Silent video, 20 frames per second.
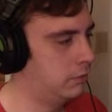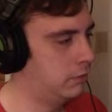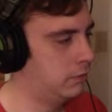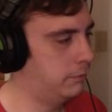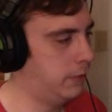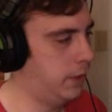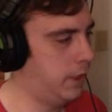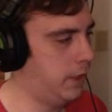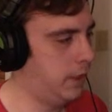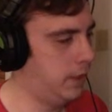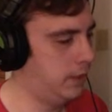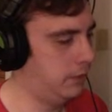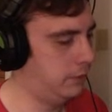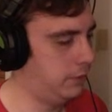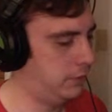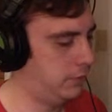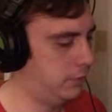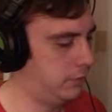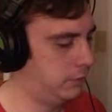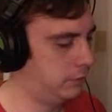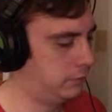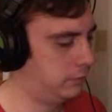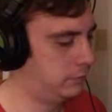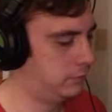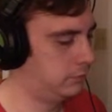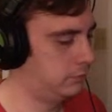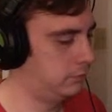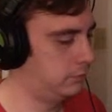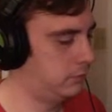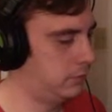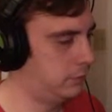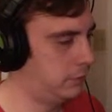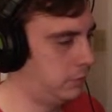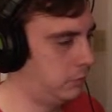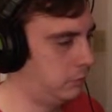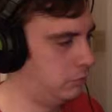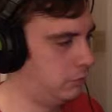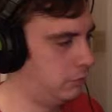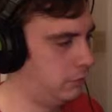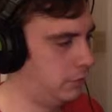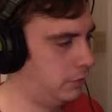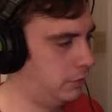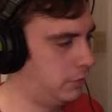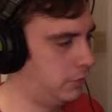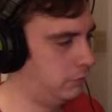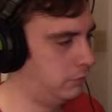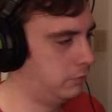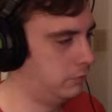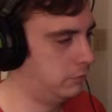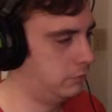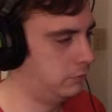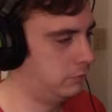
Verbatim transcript: Come on, let me through! Let me through! Let me through!